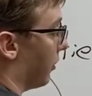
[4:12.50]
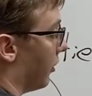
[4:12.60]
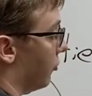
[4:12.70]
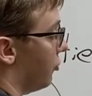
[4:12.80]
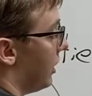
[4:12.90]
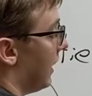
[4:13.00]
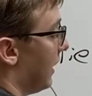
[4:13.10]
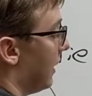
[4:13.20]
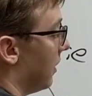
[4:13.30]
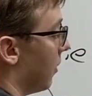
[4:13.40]
plus
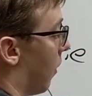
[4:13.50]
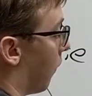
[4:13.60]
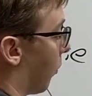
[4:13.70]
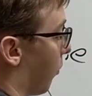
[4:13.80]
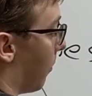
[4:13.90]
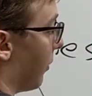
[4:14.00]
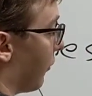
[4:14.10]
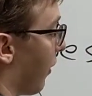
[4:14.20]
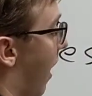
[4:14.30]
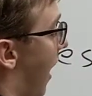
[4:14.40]
G over 1
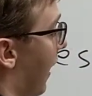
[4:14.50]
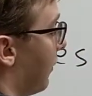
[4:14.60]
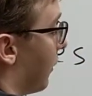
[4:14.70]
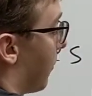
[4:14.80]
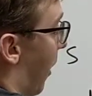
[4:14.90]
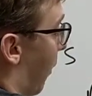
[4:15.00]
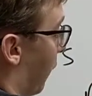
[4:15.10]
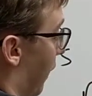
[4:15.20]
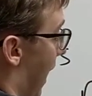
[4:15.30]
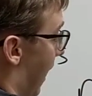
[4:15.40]
plus I to the power
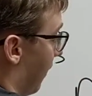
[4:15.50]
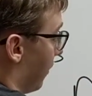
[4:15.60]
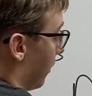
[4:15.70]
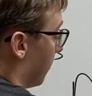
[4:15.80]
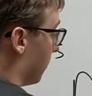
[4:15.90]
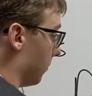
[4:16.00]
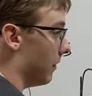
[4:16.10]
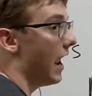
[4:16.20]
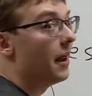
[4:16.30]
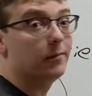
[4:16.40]
of N,
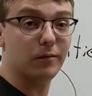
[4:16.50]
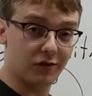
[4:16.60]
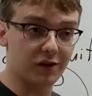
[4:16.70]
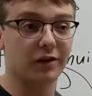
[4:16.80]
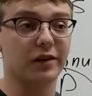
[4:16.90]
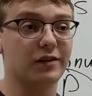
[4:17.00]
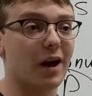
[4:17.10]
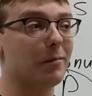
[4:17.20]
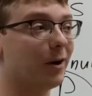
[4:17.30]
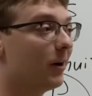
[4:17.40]
and still the
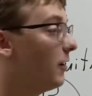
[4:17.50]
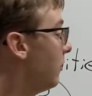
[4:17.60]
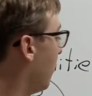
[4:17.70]
time period,